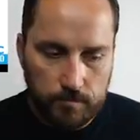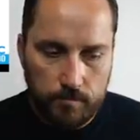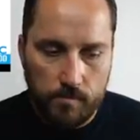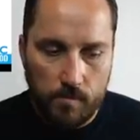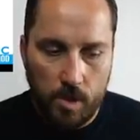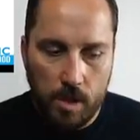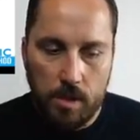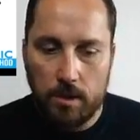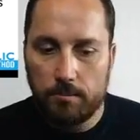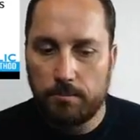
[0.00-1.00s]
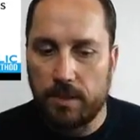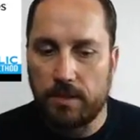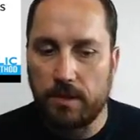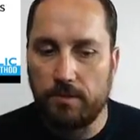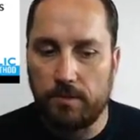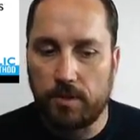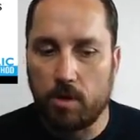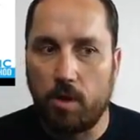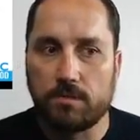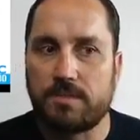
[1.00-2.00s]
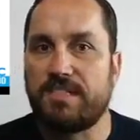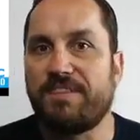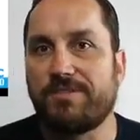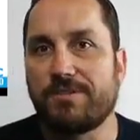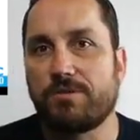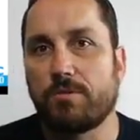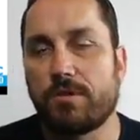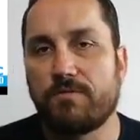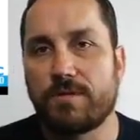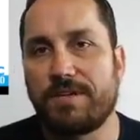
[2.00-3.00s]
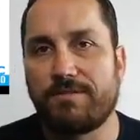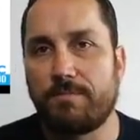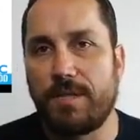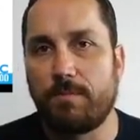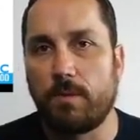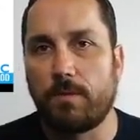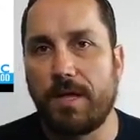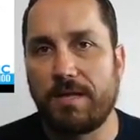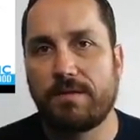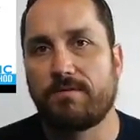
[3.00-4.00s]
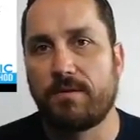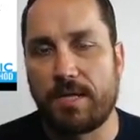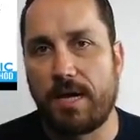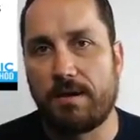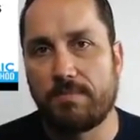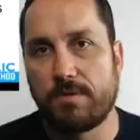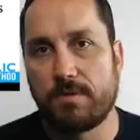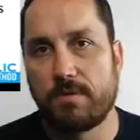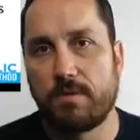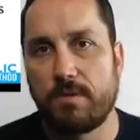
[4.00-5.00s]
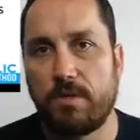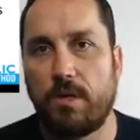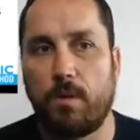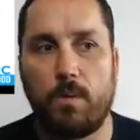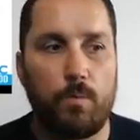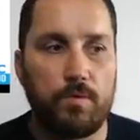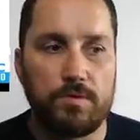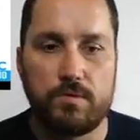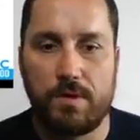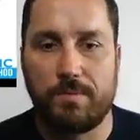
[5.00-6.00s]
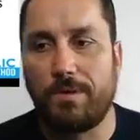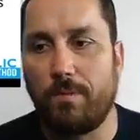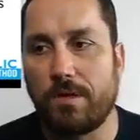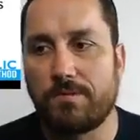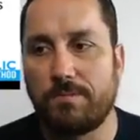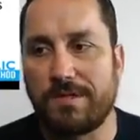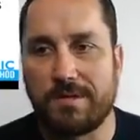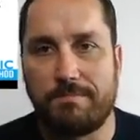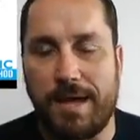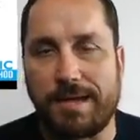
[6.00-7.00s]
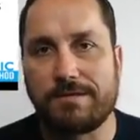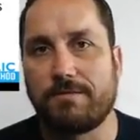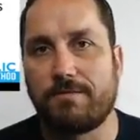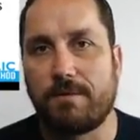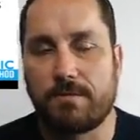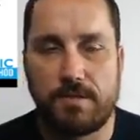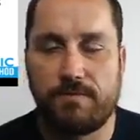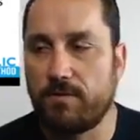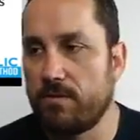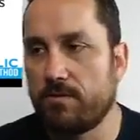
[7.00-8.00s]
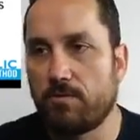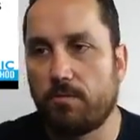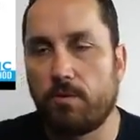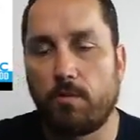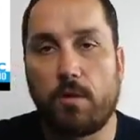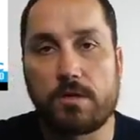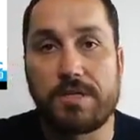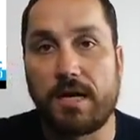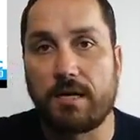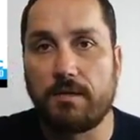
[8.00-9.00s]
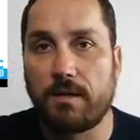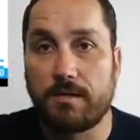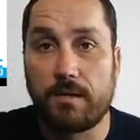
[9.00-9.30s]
But they're all different stories for different people at different times. The story I'm going to watch when my son Max is around is different than the story we're going to watch at 9 o'clock at night when he's asleep.